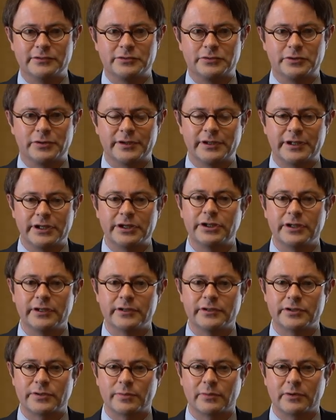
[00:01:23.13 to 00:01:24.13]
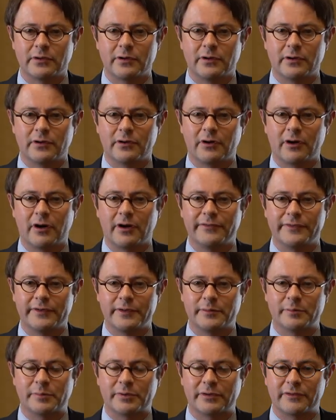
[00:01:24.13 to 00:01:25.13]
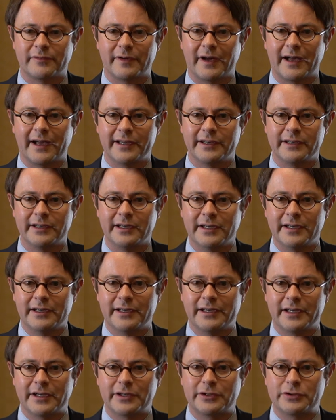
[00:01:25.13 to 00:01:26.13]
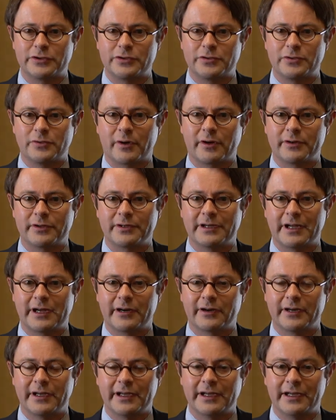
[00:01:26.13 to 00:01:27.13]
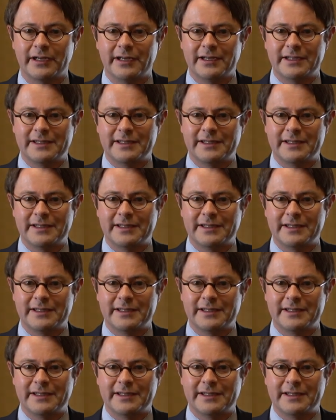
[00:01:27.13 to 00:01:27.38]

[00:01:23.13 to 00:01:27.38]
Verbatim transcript: traditions will often provide extraordinary